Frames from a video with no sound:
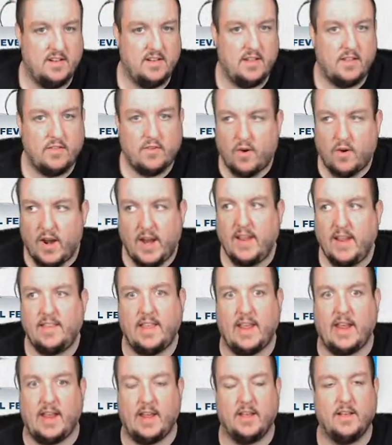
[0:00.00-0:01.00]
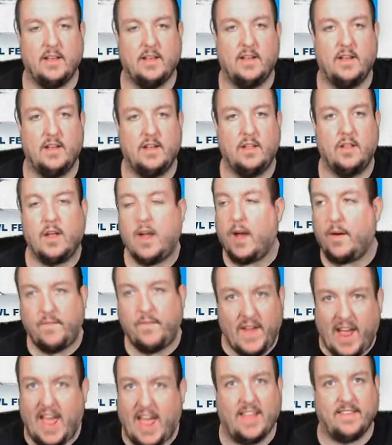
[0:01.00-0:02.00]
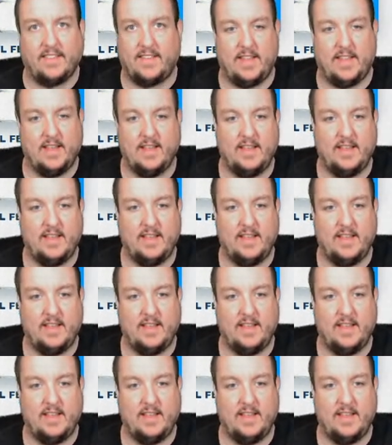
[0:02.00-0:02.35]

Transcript: It's crazy. Look how fast.